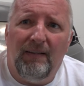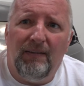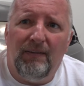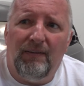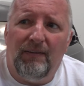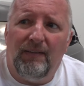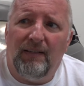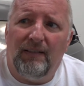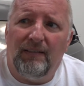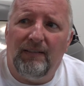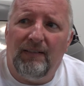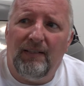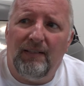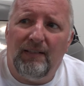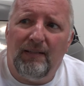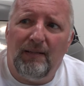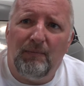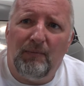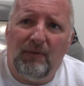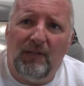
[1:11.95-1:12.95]
You can
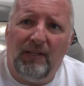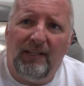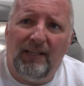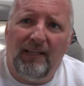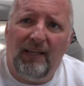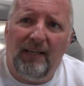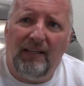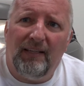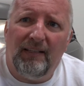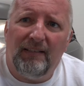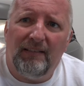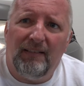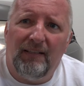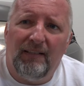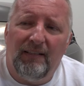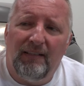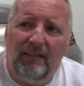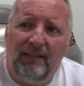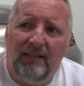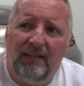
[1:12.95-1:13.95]
hear I'm clicking it
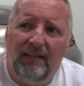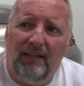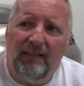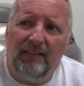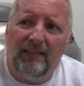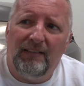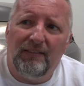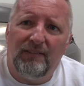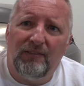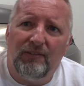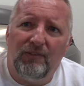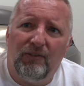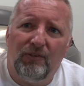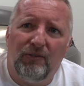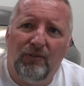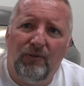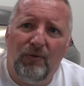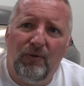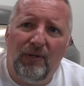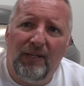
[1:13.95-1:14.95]
and it's
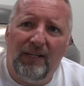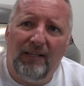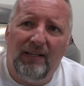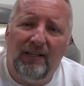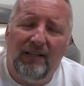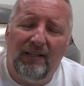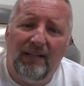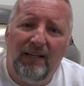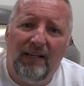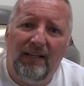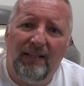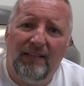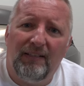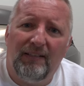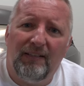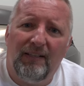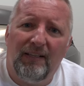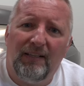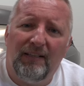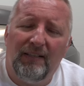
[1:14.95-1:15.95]
not doing
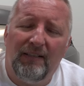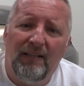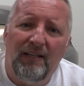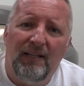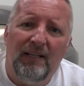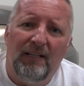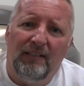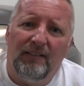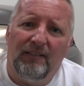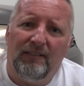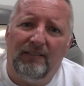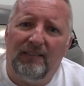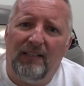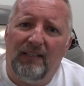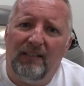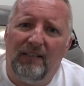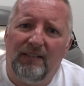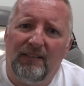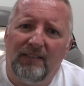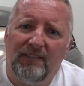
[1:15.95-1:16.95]
anything. The
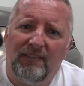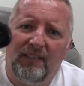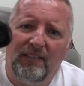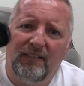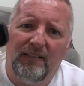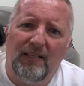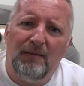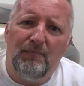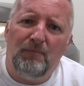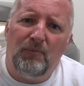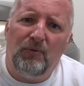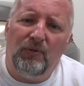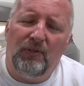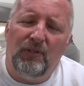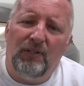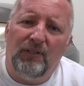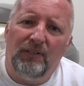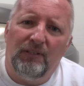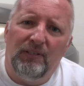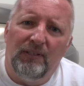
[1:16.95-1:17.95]
seller said they put
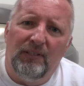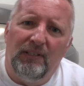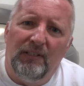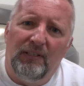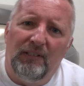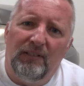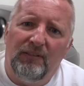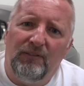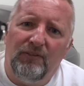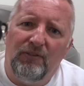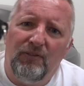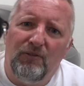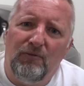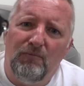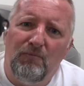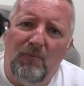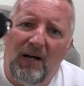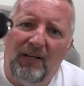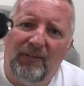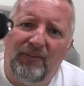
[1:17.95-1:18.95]
the new
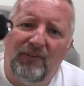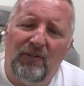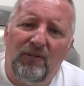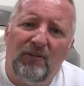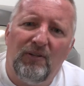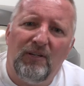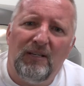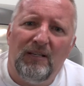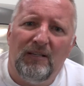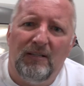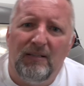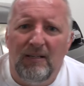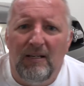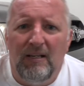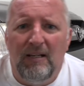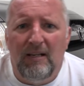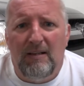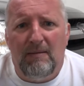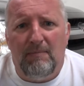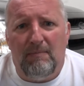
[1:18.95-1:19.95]
battery,
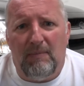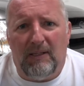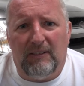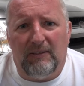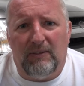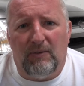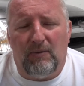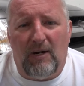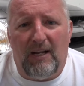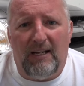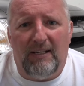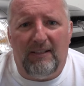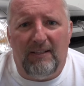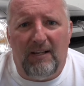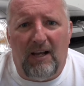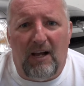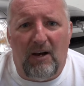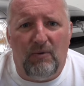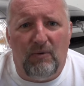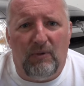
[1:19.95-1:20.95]
but right
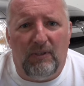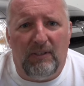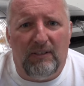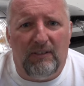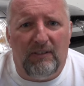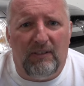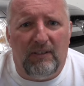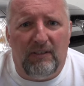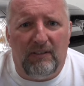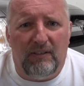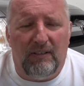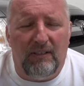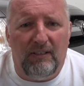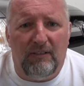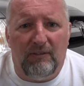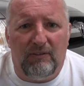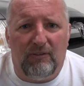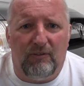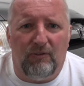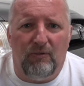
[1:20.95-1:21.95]
now it
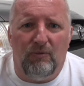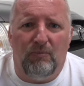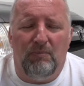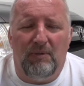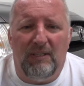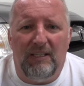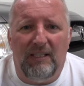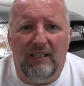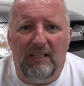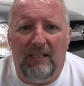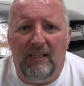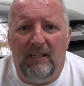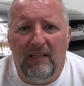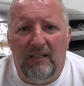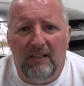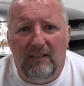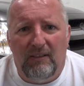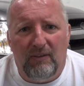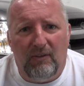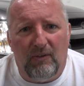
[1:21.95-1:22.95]
needs to be
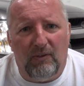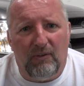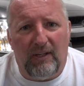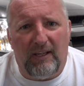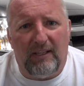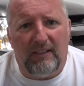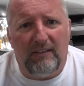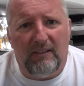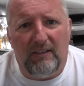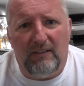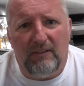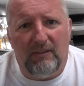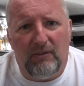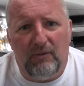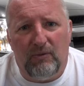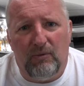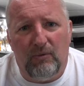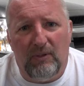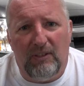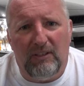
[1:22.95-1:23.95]
connected
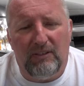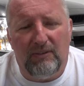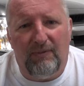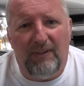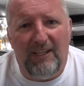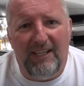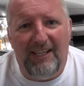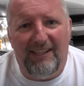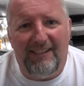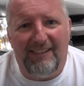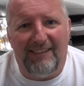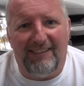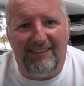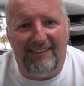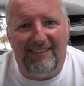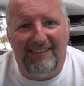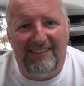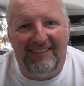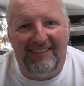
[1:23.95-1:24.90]
to this vehicle.